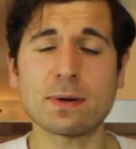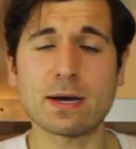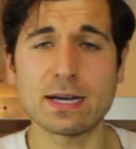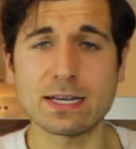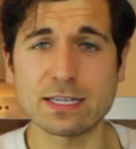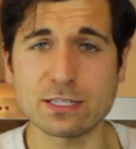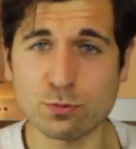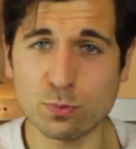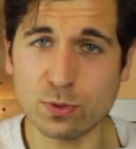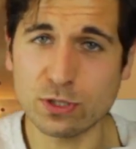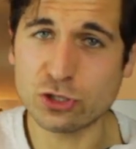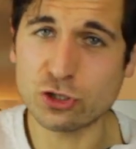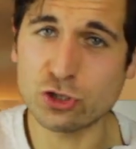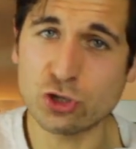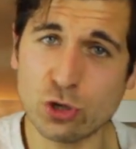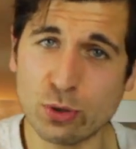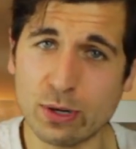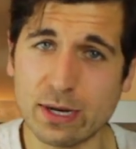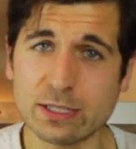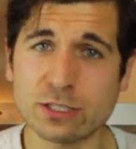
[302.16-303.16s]
part is once you
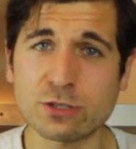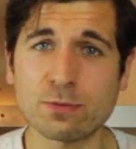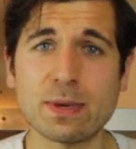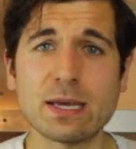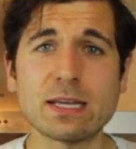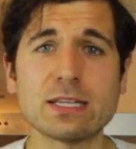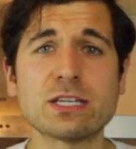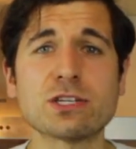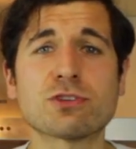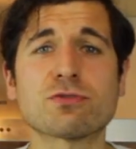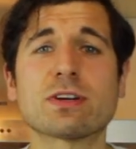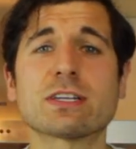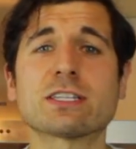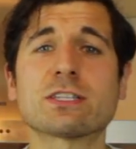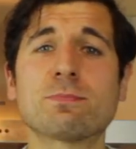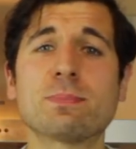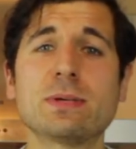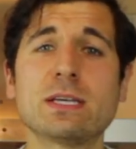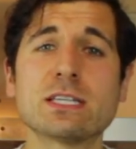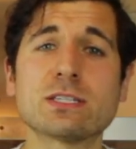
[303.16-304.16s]
know how to make these
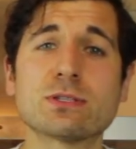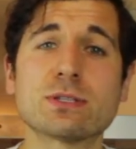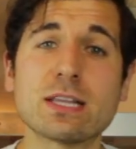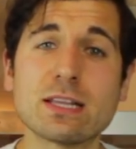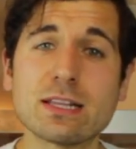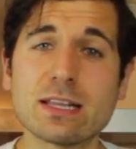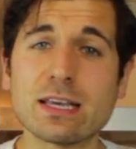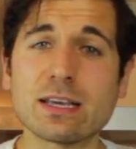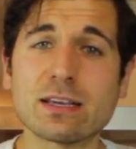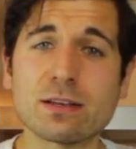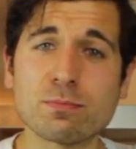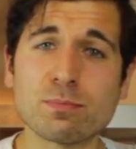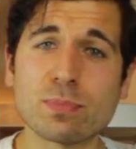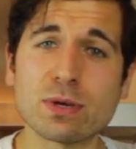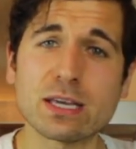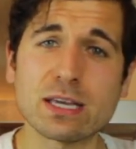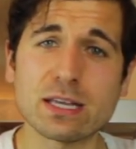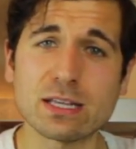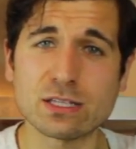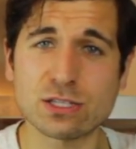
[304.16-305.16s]
recipes, then they can
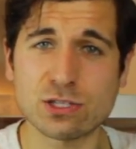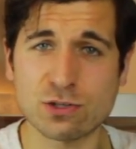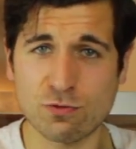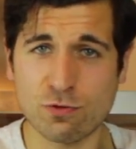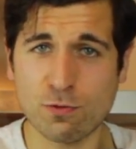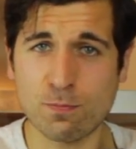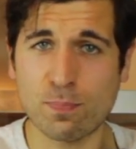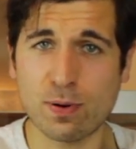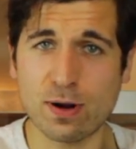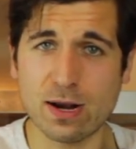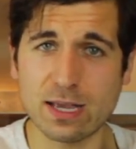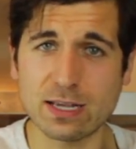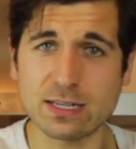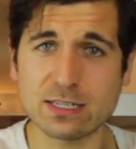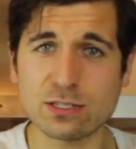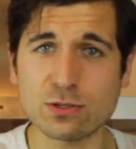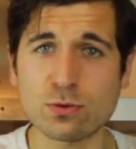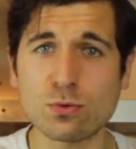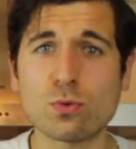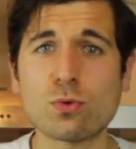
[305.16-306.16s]
begin to
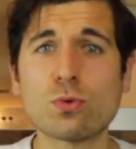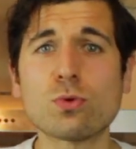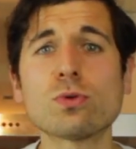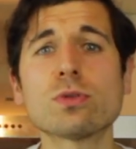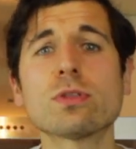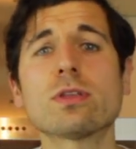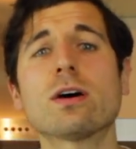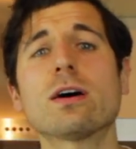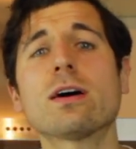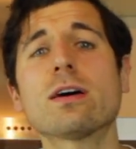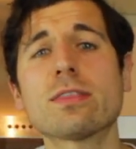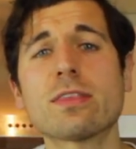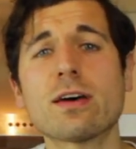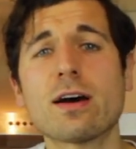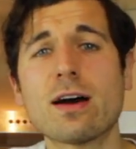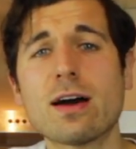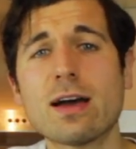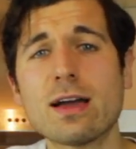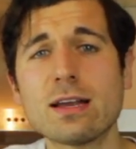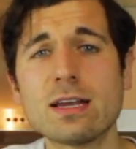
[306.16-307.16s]
replace all the other
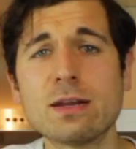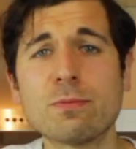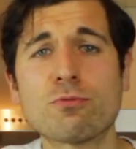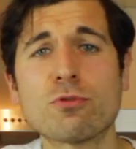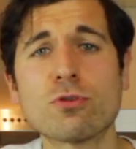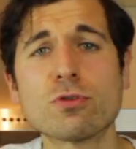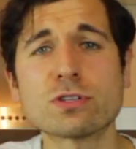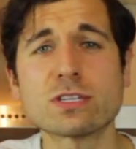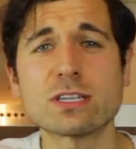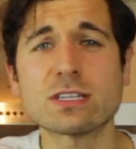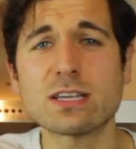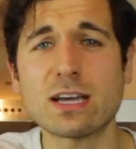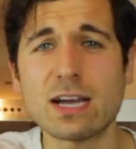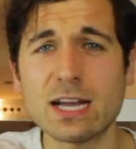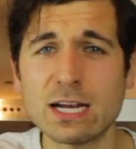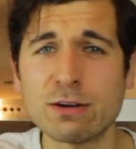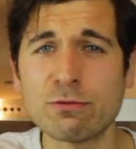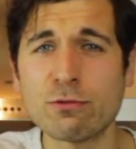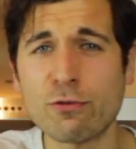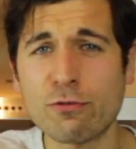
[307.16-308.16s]
highly processed,
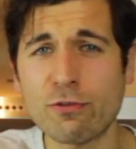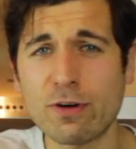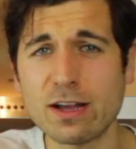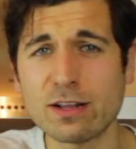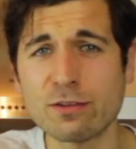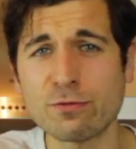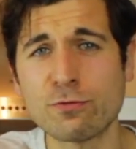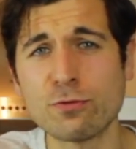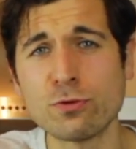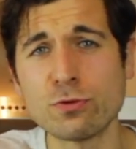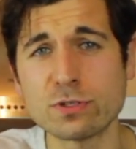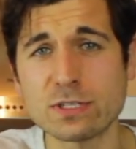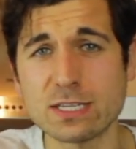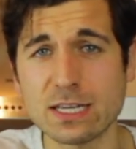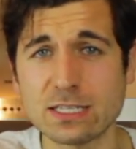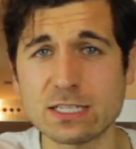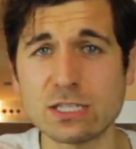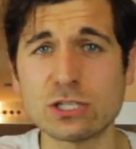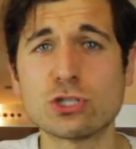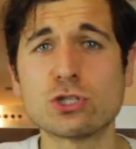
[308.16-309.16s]
highly refined foods
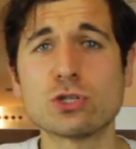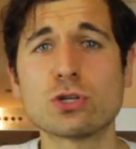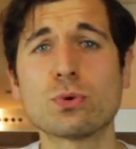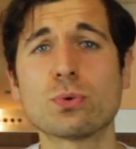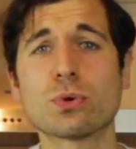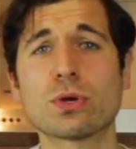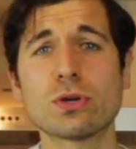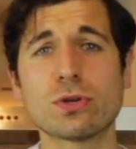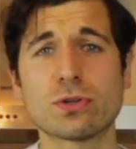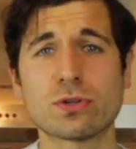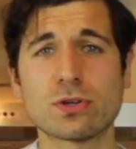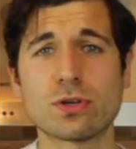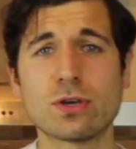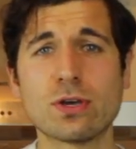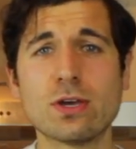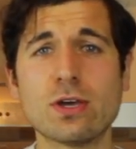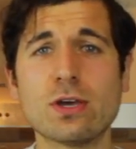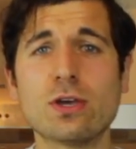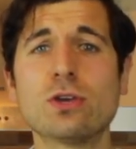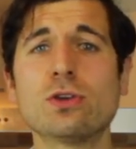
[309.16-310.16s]
that did you no good.
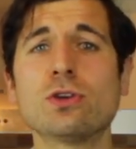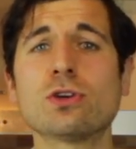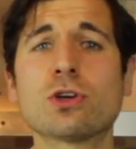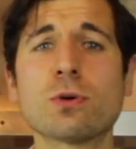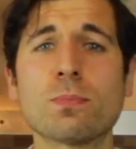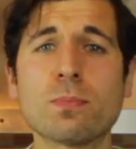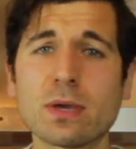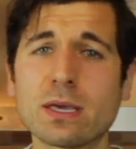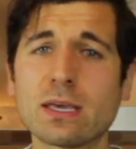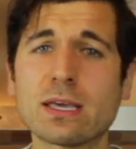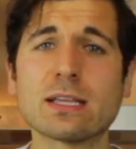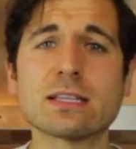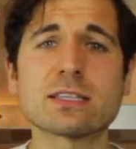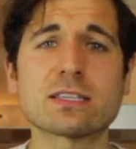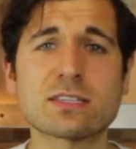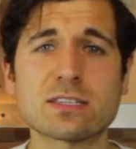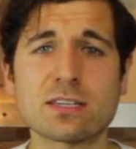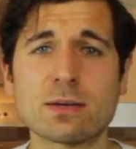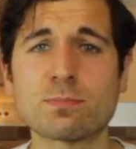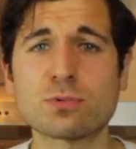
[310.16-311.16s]
You can begin
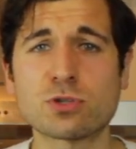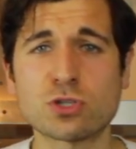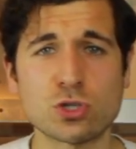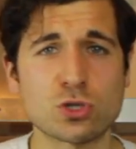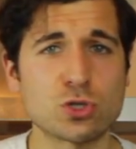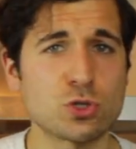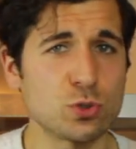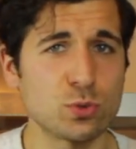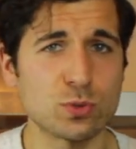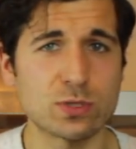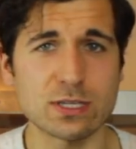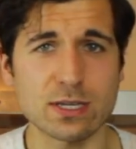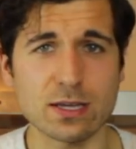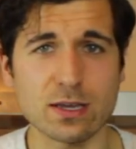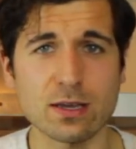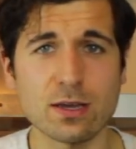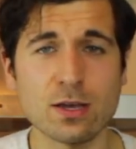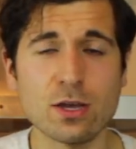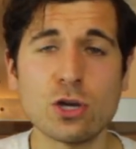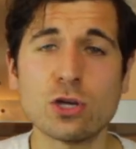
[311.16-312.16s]

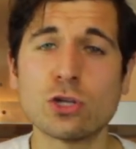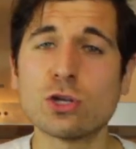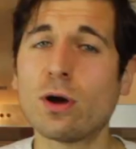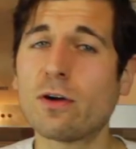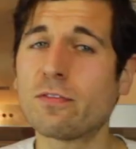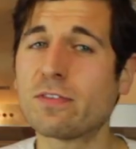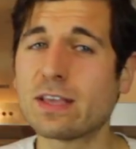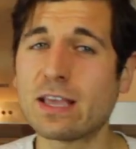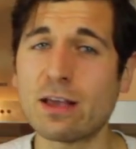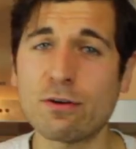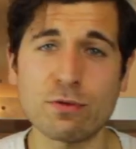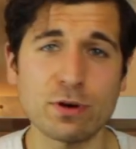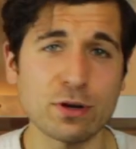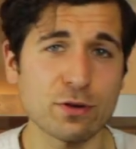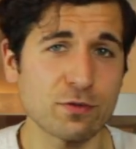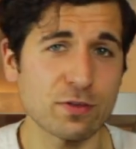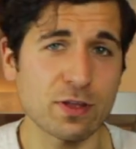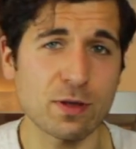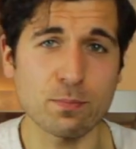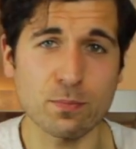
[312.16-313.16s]
substituting. You don't have to get rid
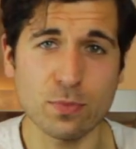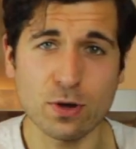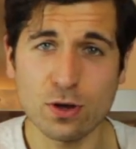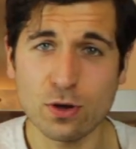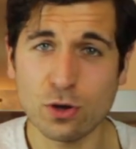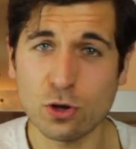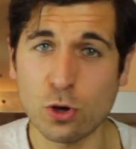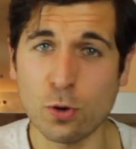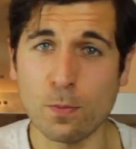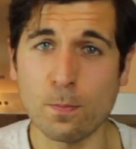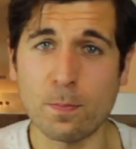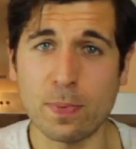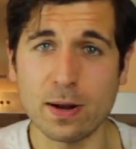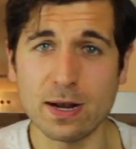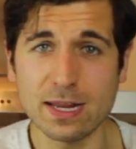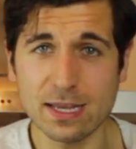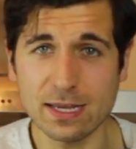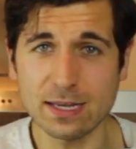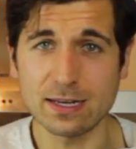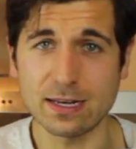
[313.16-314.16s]
of them
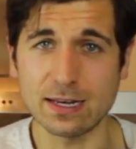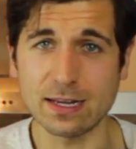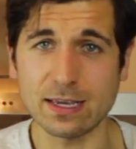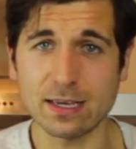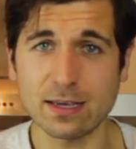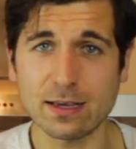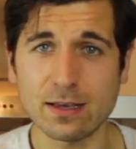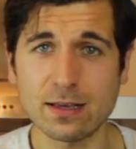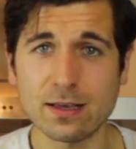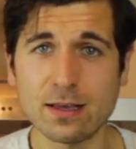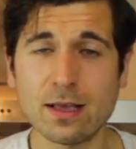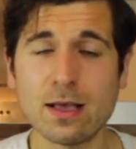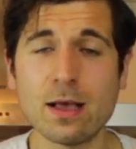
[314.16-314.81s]
completely,